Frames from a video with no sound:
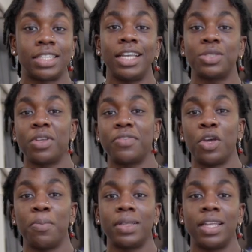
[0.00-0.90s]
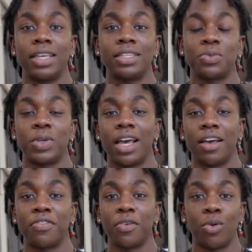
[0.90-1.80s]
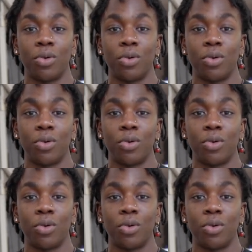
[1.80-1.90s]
Today is one of the open days we have.